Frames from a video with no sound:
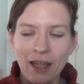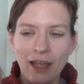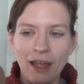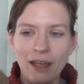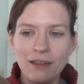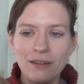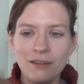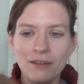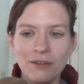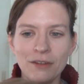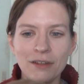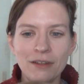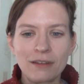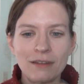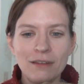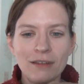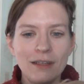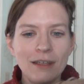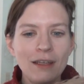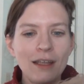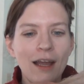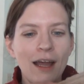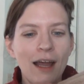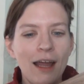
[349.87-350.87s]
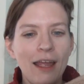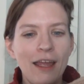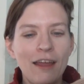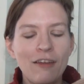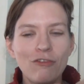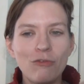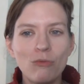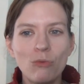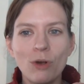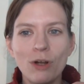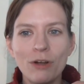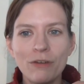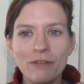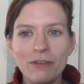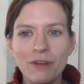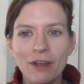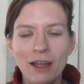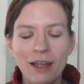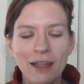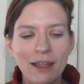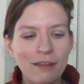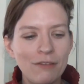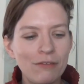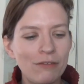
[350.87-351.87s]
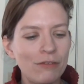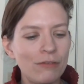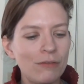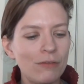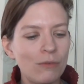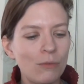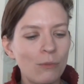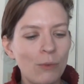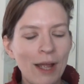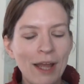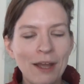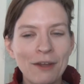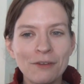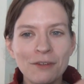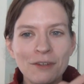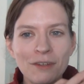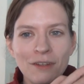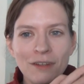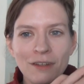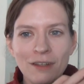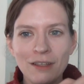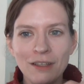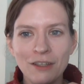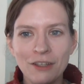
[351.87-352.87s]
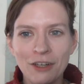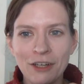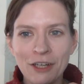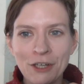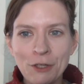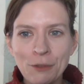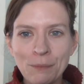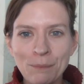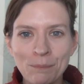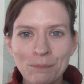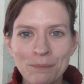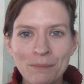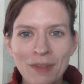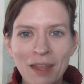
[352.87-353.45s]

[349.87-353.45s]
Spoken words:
As you can see, I have wound the yarn.